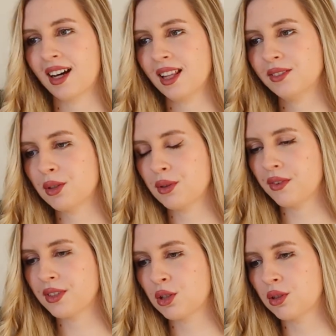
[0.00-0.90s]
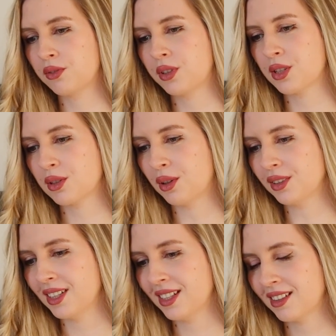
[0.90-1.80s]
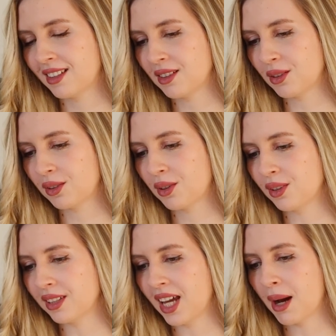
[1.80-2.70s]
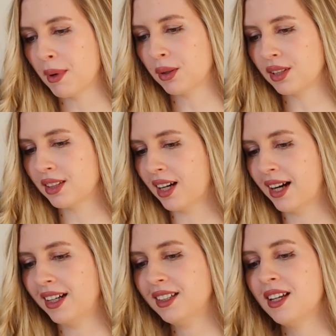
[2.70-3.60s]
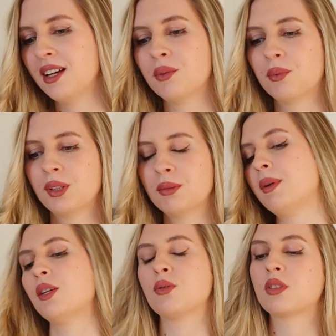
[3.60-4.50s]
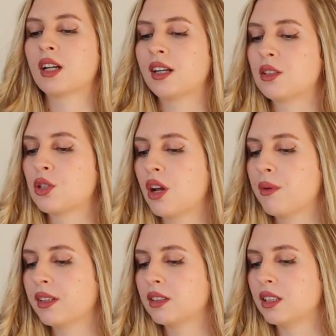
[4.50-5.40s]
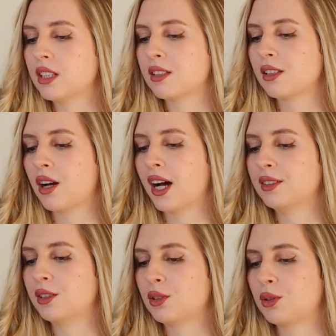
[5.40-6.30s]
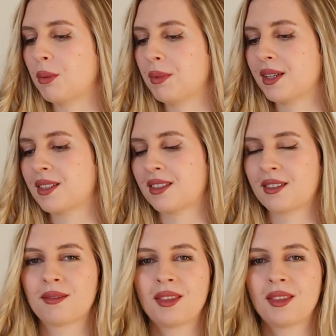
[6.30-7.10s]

I love that you have such a diverse content, not only about guitar. What made you start sharing these other topics?